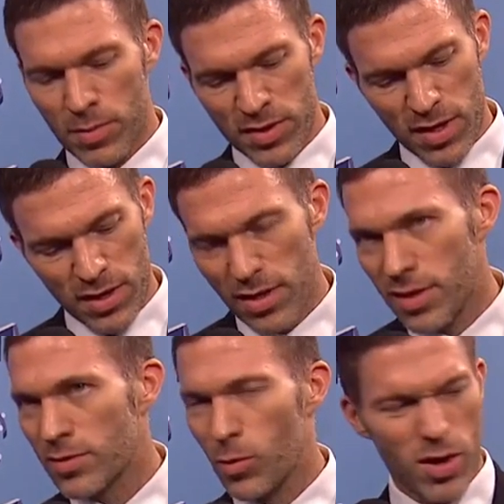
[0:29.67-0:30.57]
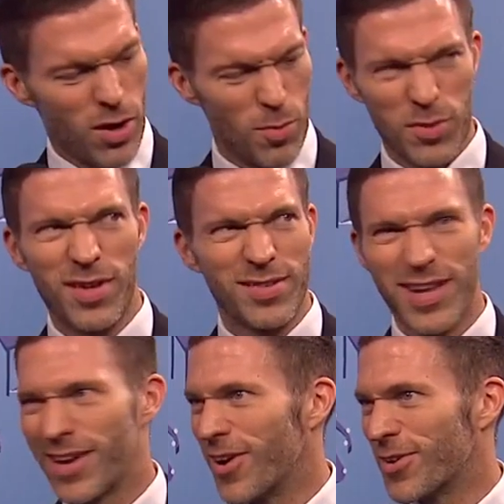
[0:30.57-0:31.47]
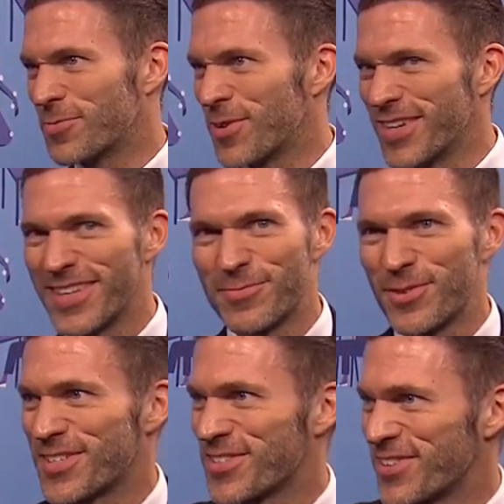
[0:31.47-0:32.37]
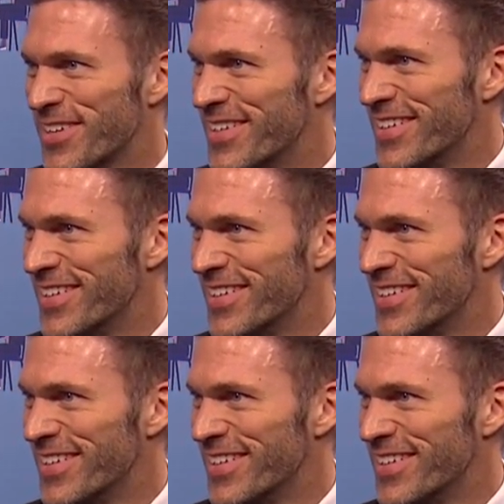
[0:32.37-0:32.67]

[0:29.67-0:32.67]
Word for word: But then to walk home with this, I don't know, it's pretty, it's pretty surreal.